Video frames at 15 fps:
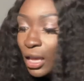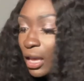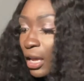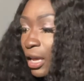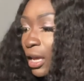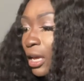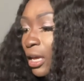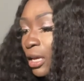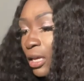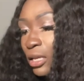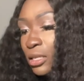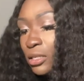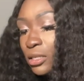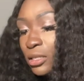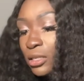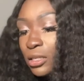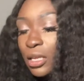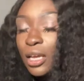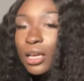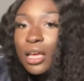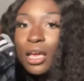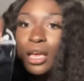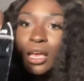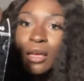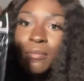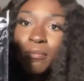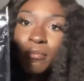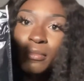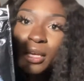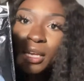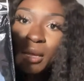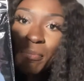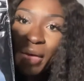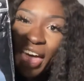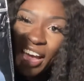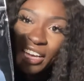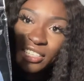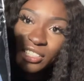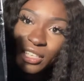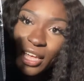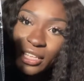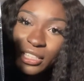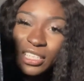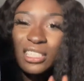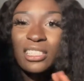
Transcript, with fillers: And it came in a package like this,